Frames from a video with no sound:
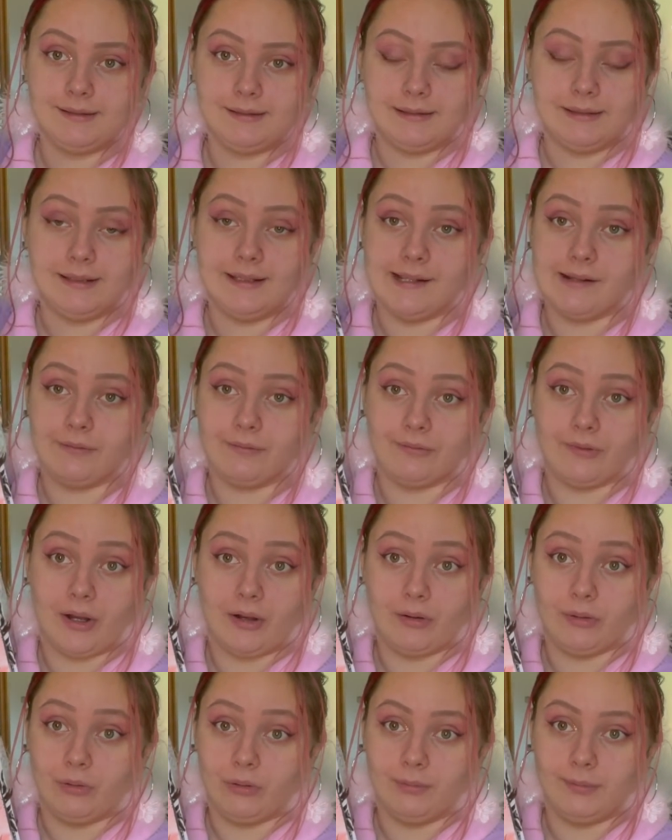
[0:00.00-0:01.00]
did
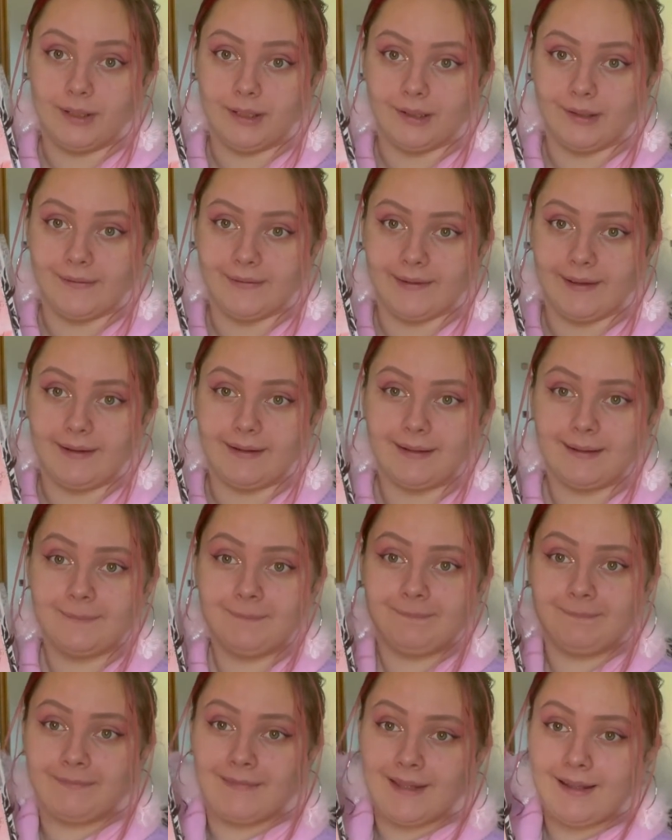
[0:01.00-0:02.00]
fuck all because like
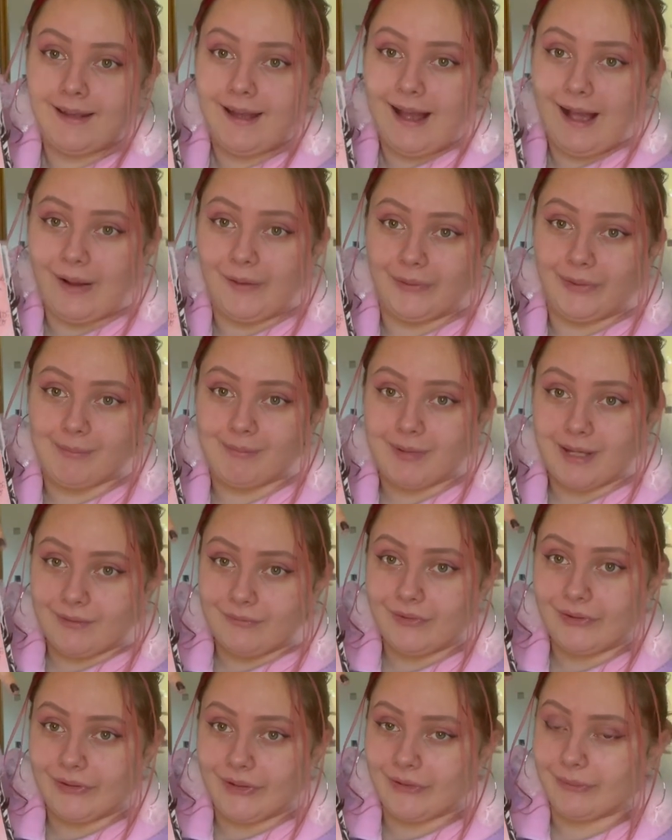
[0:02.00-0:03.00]
I was in
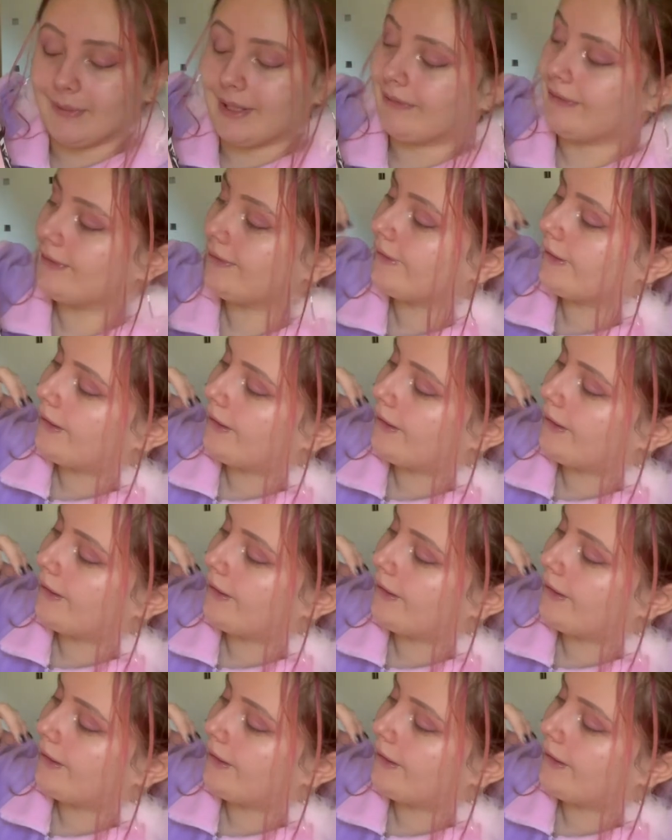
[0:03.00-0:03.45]
bed for 6 months.